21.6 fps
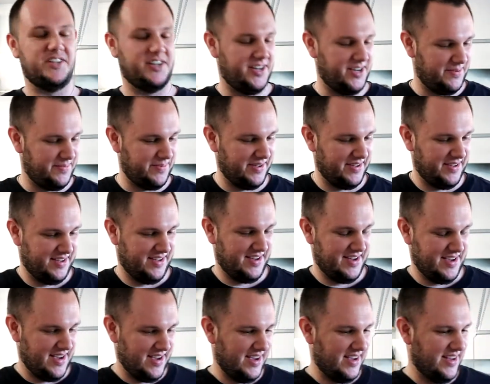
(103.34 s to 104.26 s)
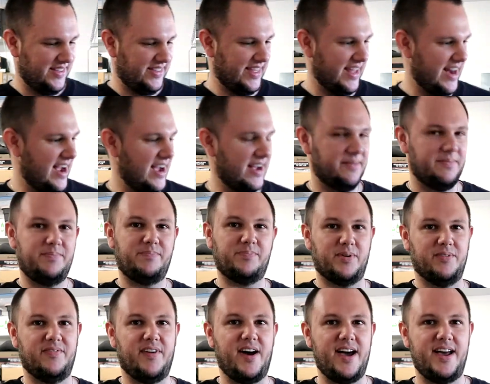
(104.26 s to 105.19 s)
up that I
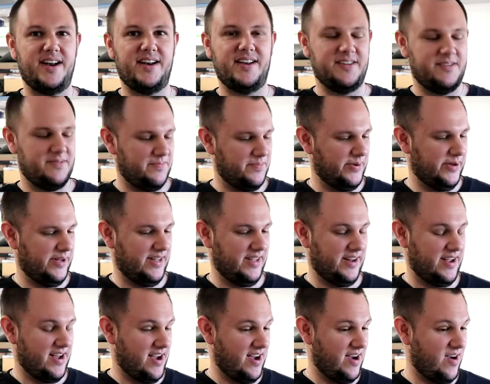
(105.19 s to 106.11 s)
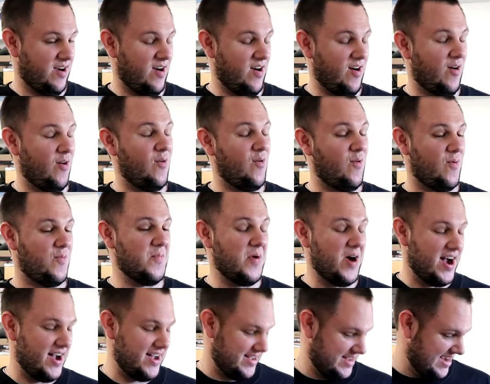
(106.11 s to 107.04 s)
provided him, but oh
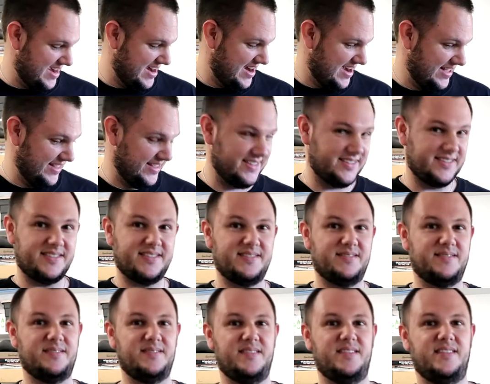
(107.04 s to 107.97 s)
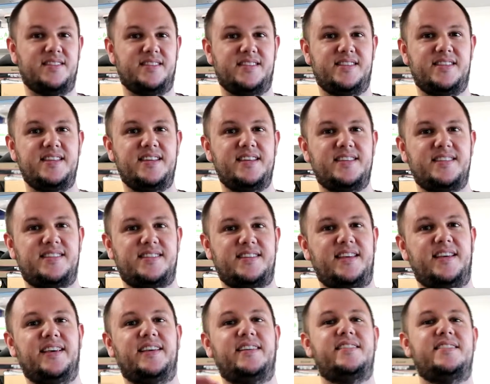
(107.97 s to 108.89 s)
my God,
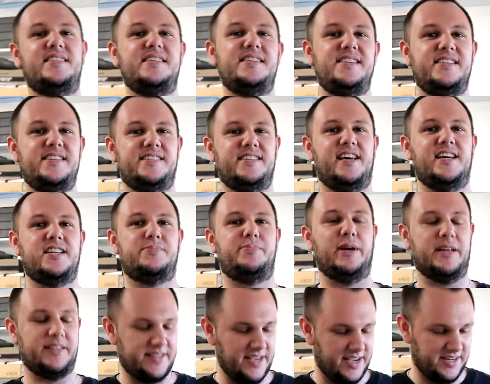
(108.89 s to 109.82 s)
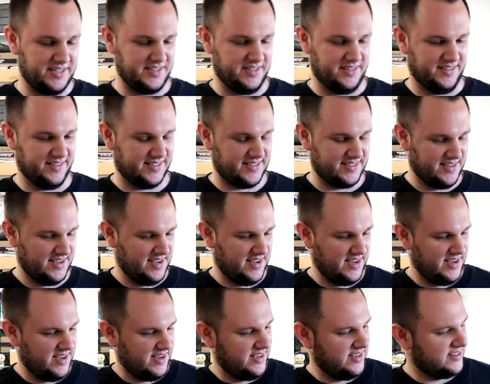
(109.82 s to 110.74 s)
this exceeds expectations.
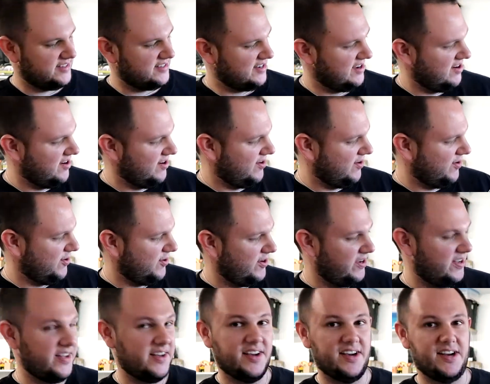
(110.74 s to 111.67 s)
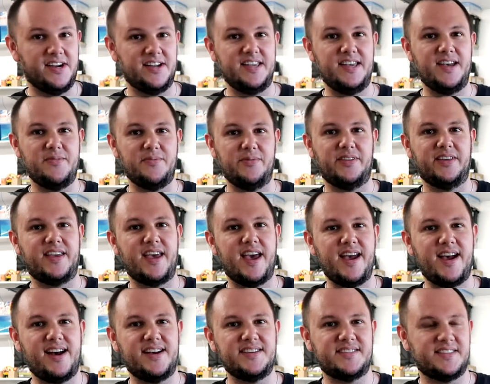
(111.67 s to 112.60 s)
So again, with the
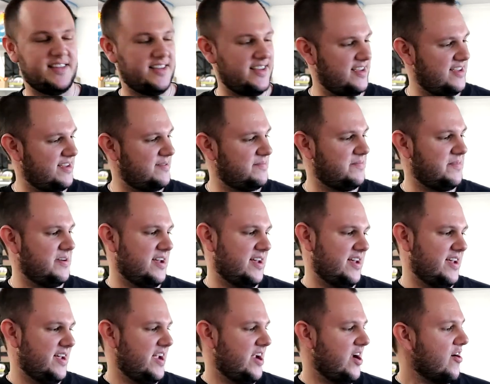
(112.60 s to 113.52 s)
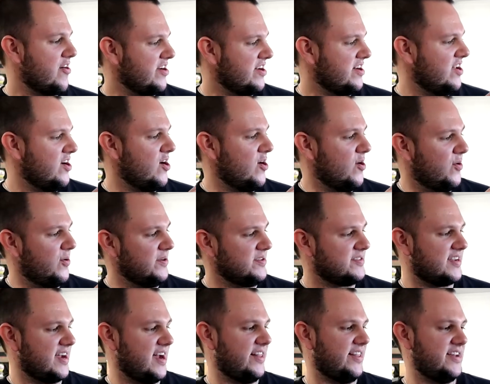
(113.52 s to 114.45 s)
chaos theme, you already know
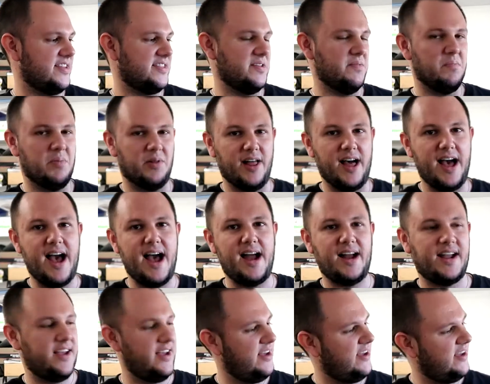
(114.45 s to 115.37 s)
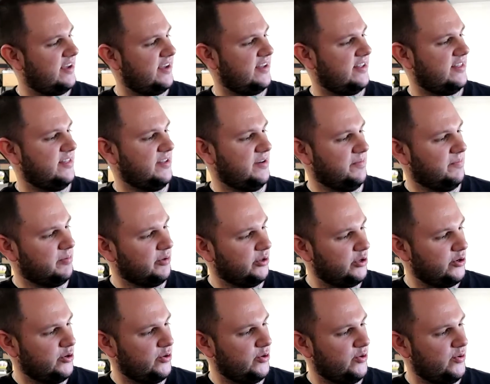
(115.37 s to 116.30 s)
it's got like the black, the
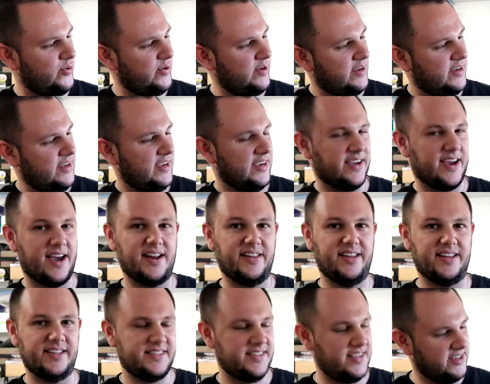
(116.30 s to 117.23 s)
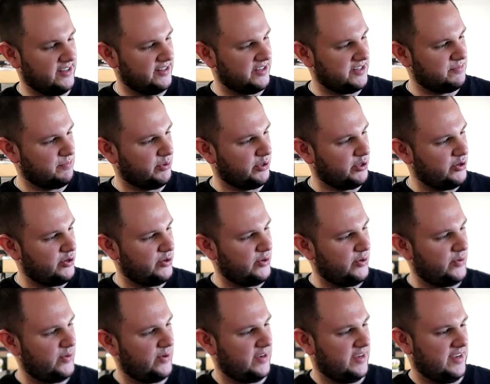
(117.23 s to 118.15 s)
blue, kind of like tealish
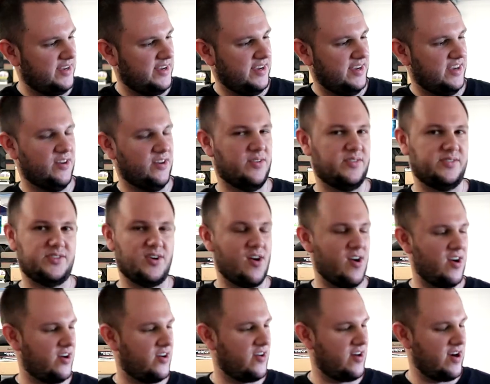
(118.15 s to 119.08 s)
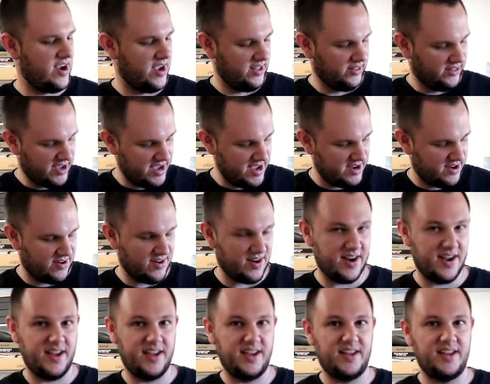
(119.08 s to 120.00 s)
blue, dark gray, light
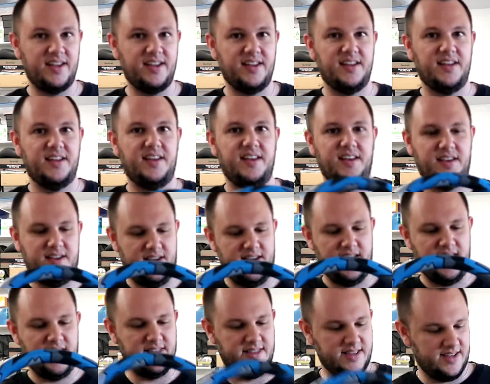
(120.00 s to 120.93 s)
gray, and